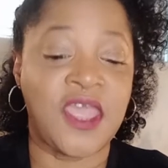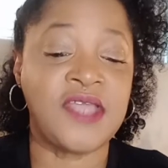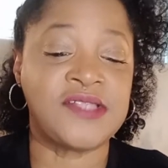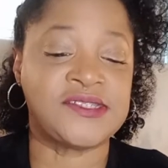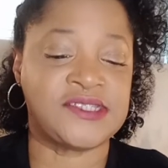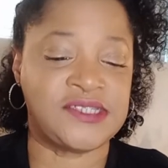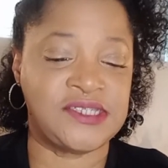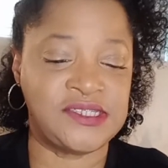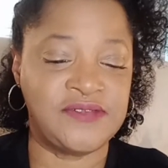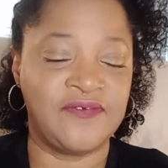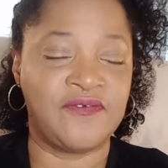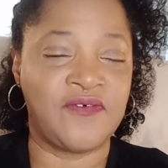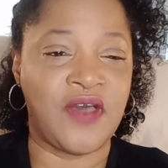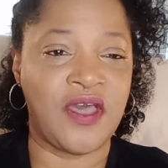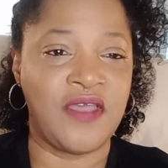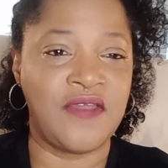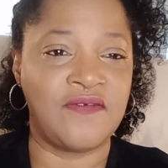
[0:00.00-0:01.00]
season
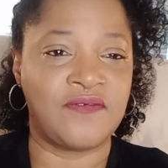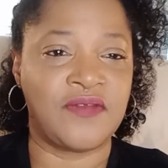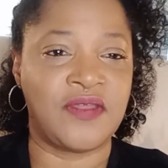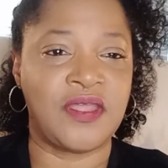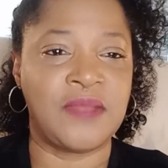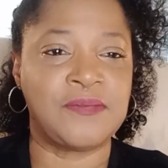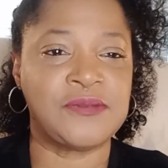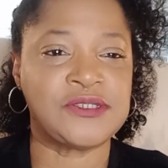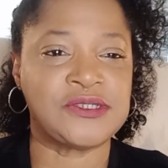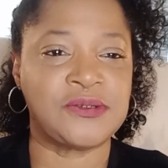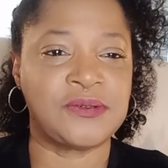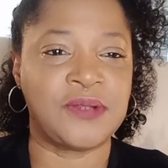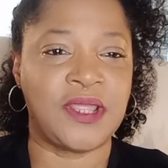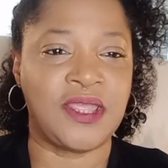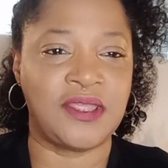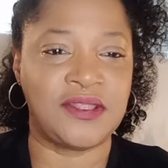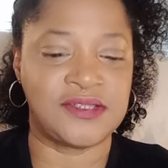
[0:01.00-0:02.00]
5, episode
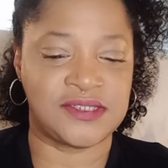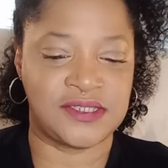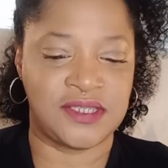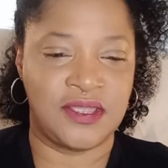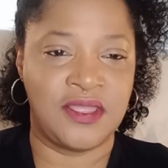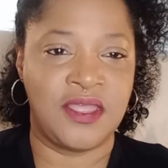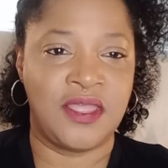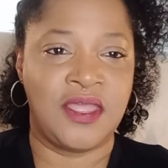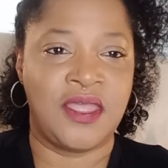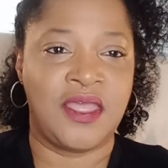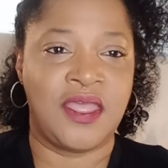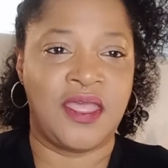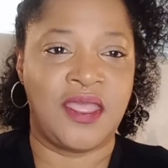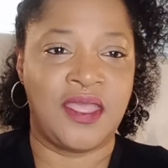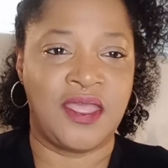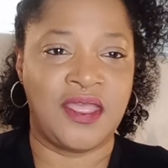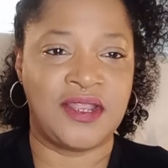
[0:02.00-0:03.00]
8.
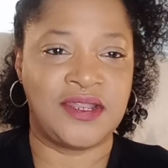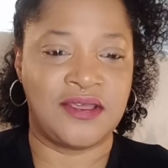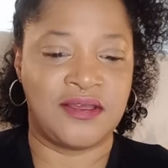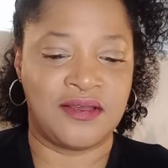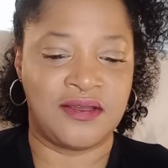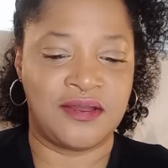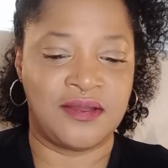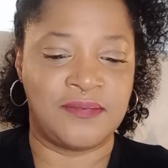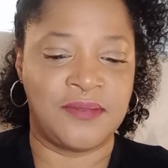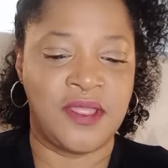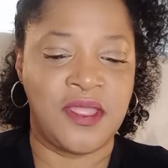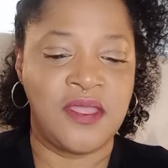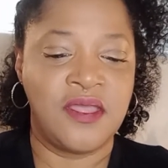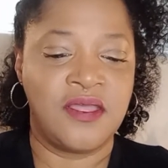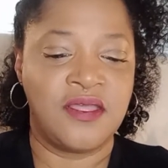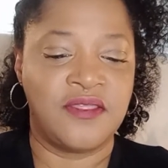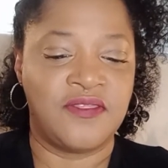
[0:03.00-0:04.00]
And
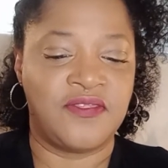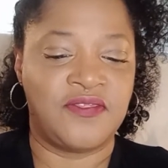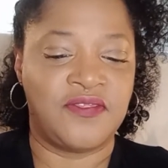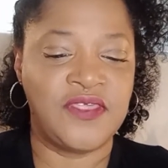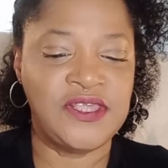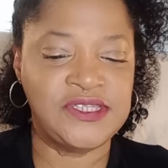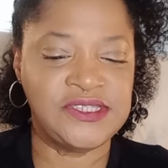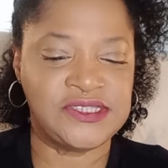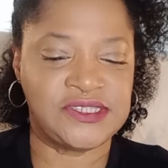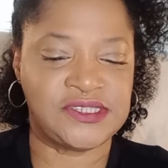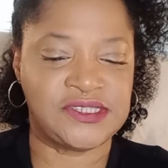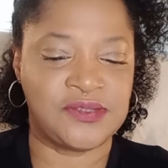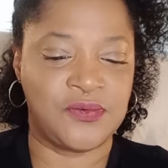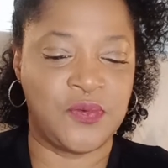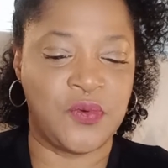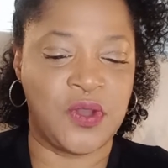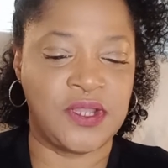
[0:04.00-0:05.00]
this
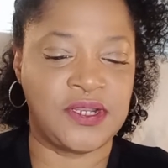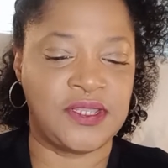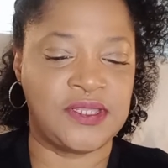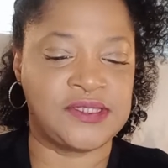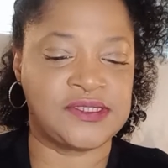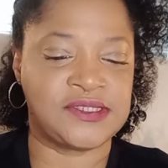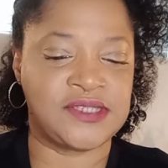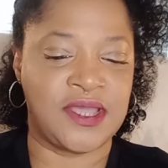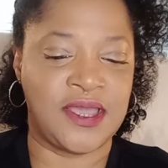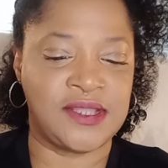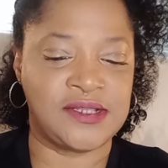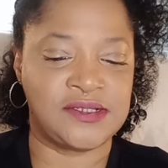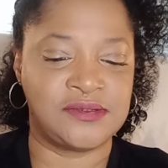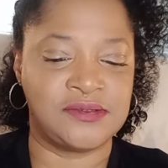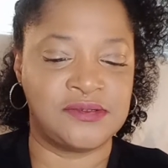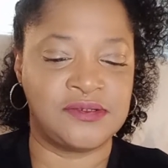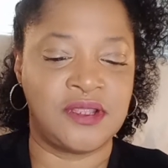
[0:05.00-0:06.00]
one is
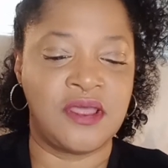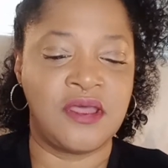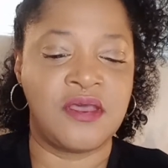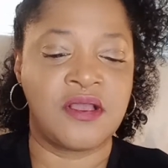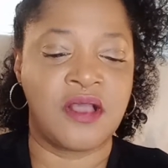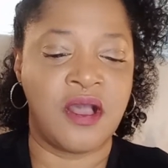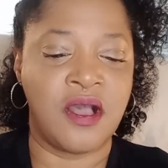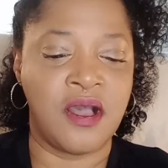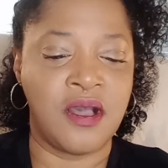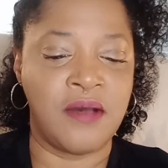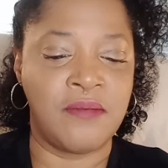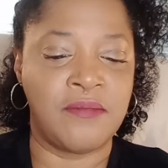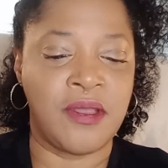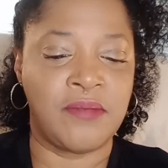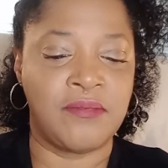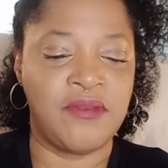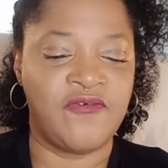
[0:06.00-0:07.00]
titled
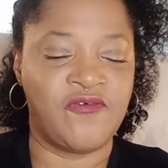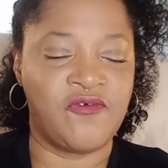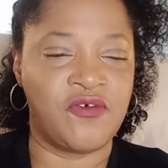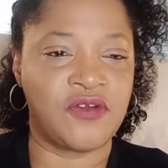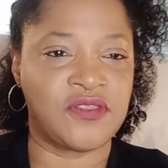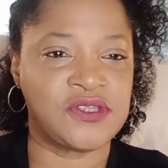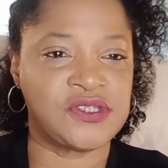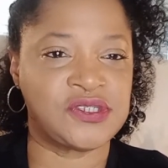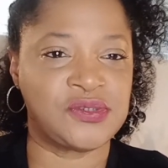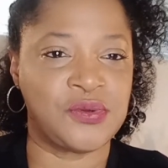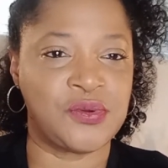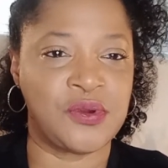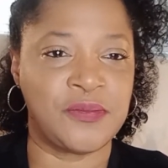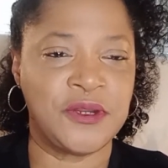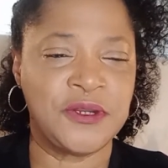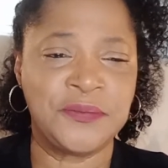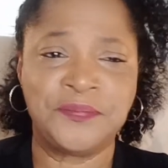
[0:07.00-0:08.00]
Calm Before the
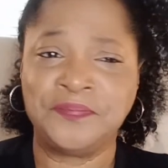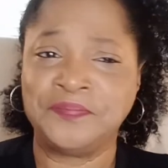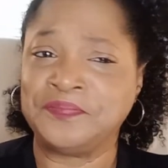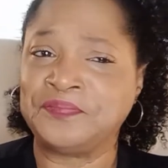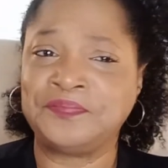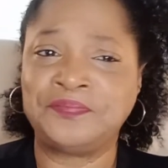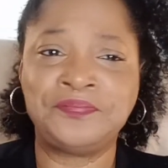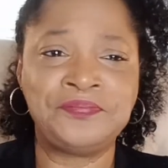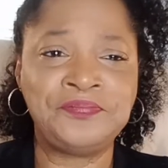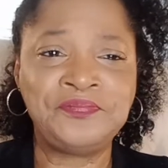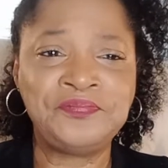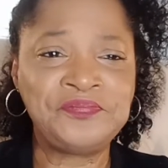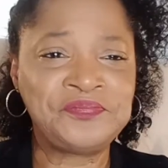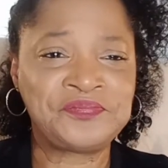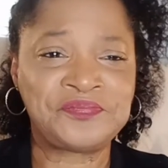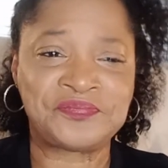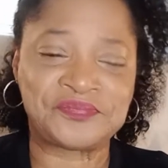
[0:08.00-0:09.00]
Storm.
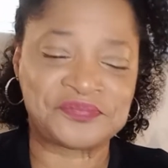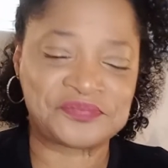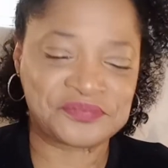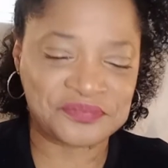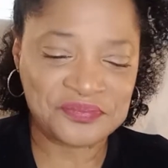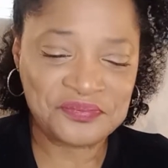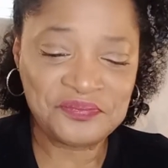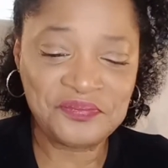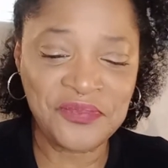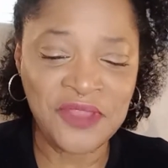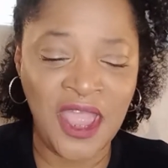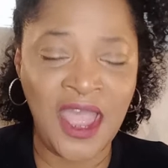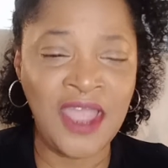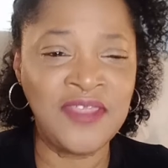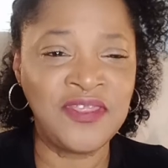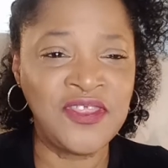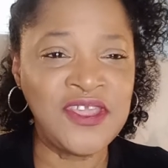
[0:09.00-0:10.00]

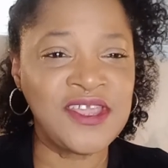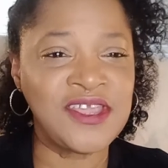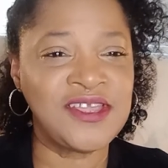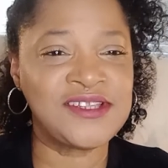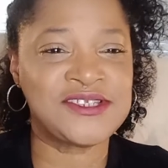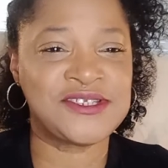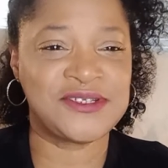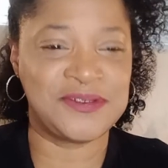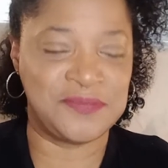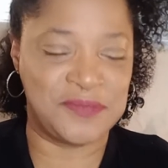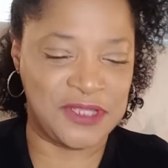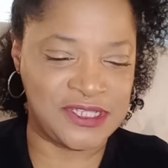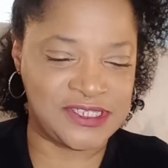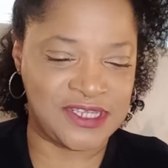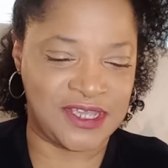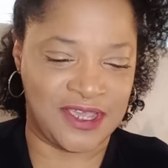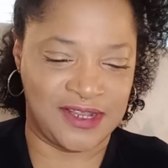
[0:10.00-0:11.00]
I think it should be
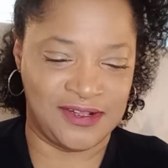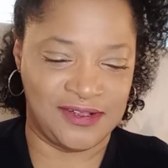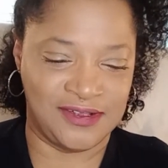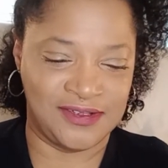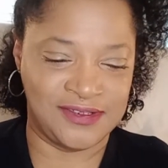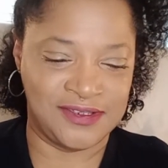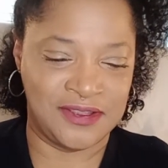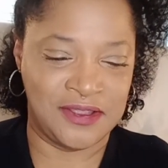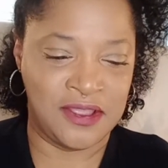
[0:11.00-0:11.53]
titled